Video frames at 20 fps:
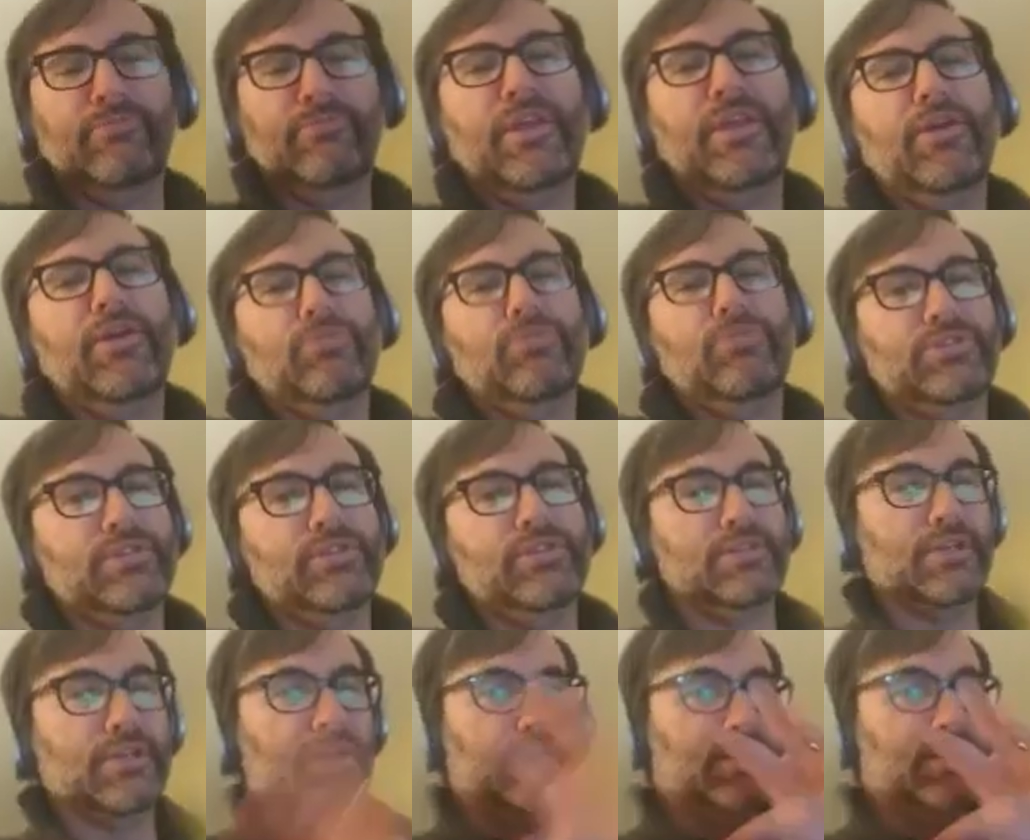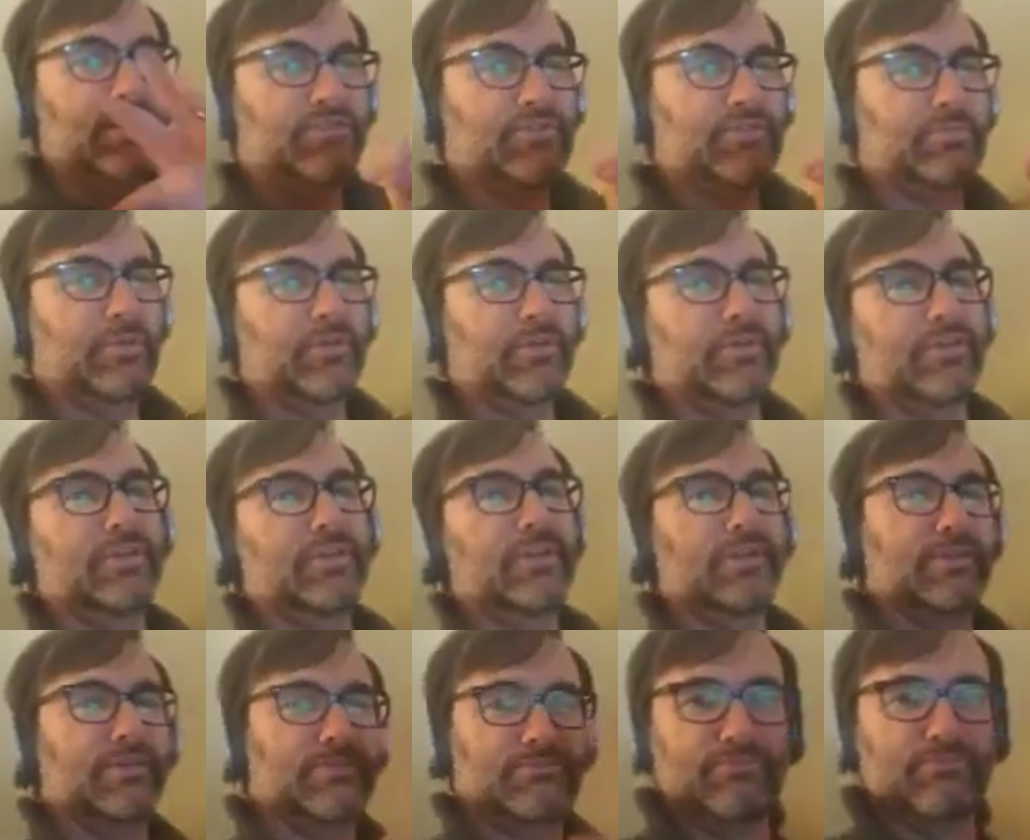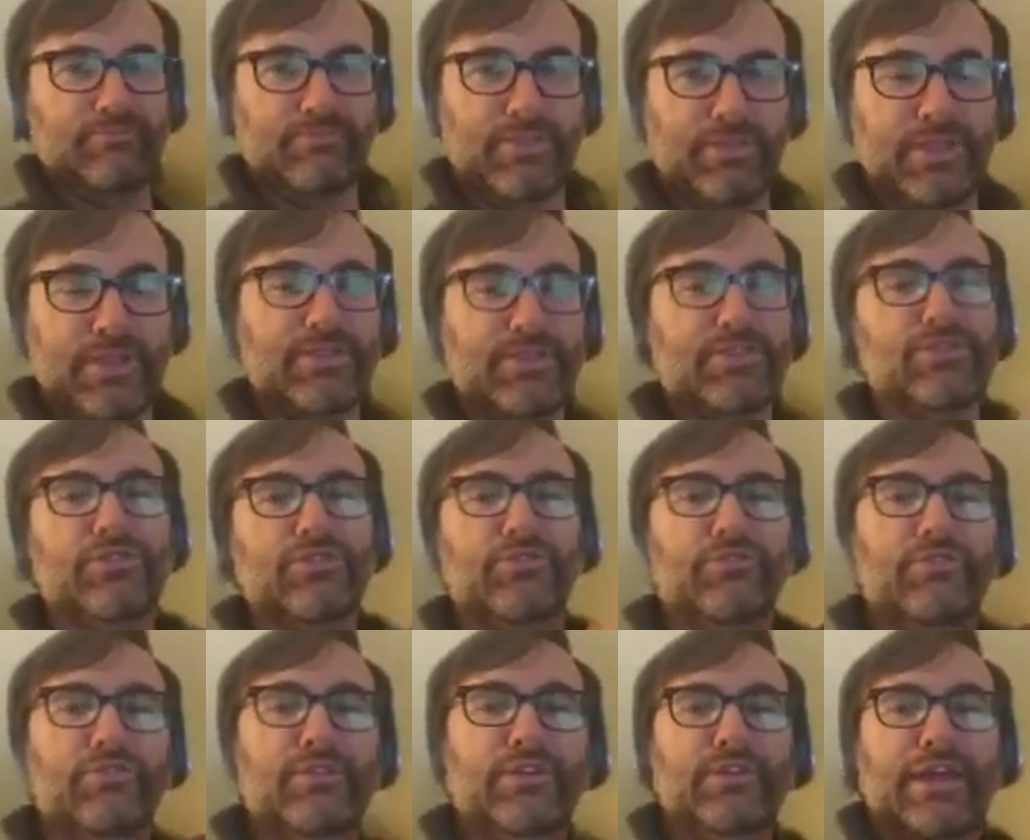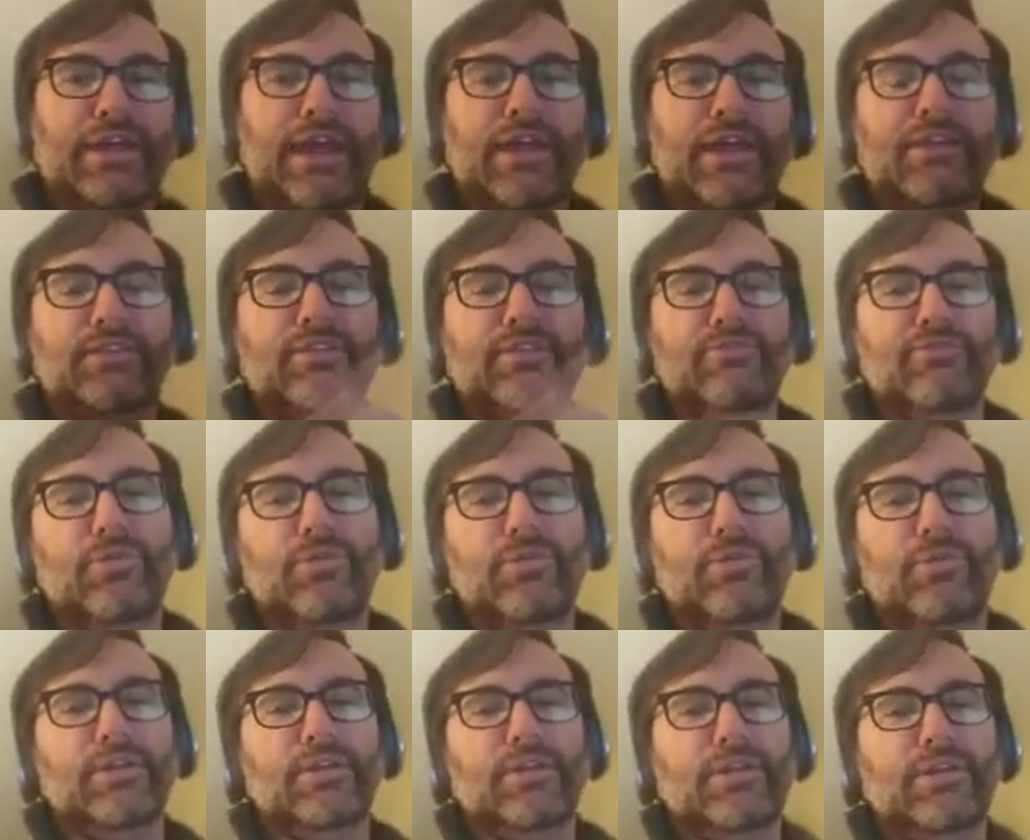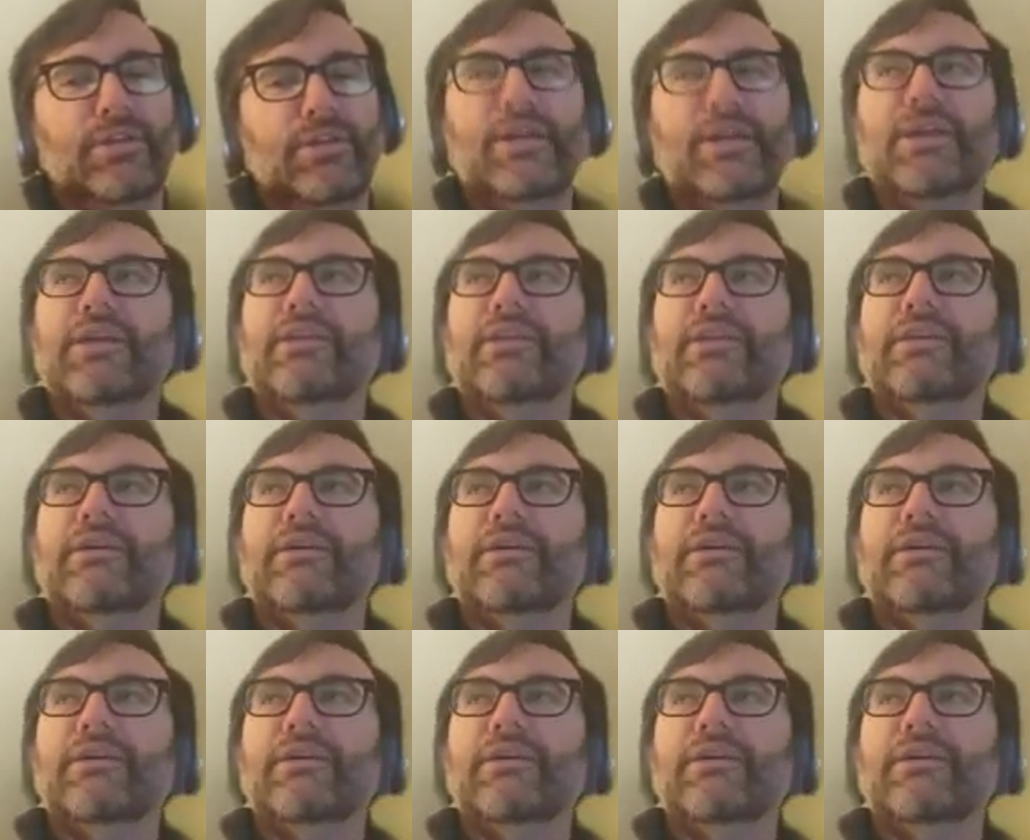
which is a kind of spirit that plays a certain active role in